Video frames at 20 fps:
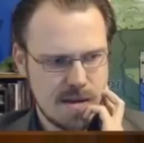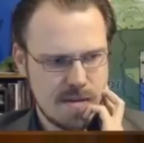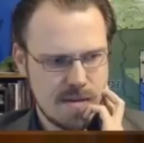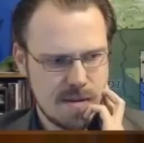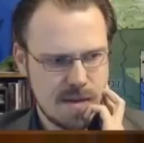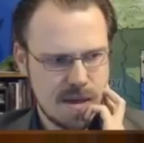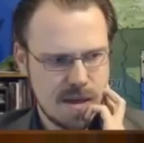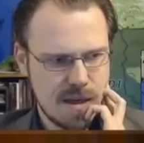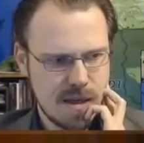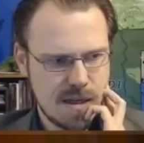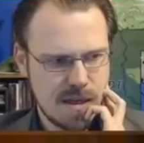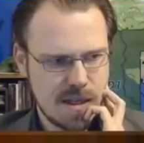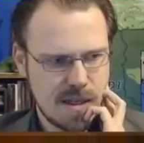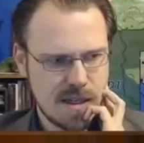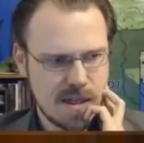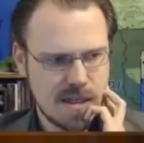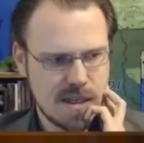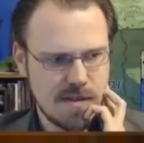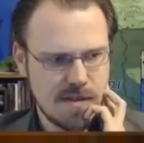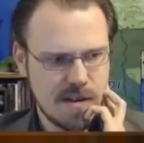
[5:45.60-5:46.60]
No, I think
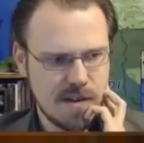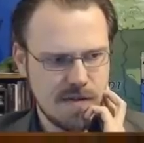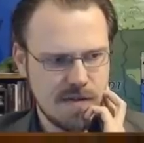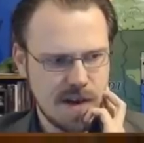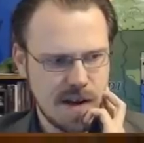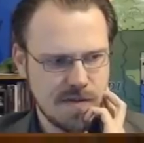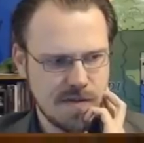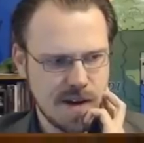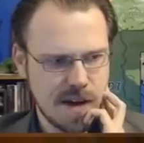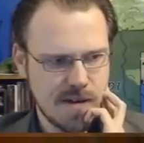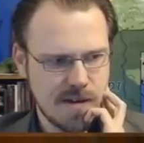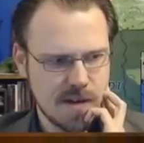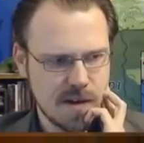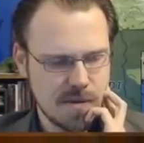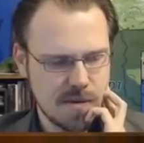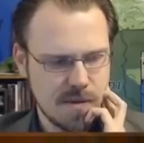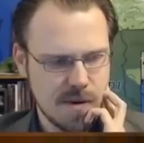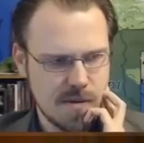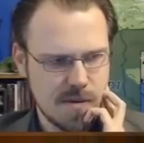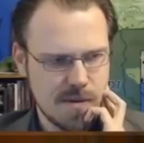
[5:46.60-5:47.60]
just having a five five out is
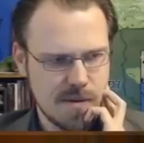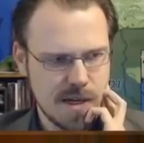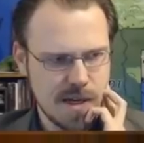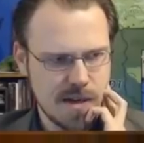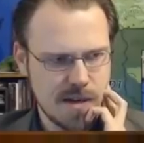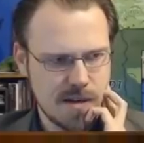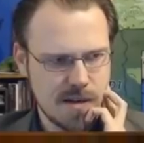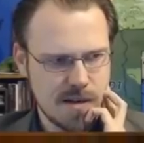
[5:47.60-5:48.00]
probably better.